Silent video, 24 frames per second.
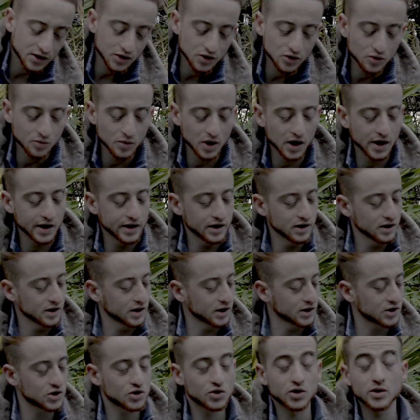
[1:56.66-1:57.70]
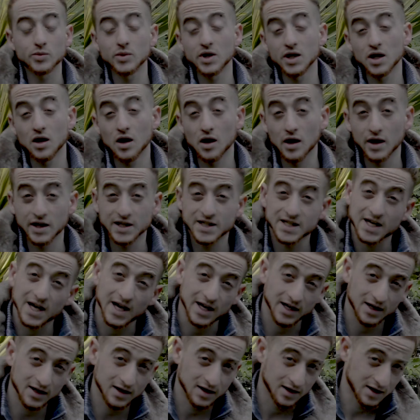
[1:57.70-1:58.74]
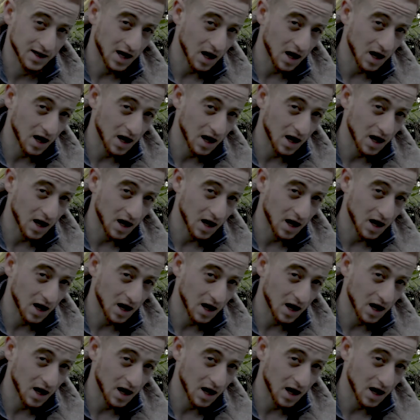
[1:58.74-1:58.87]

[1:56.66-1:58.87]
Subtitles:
you my extremely high-tech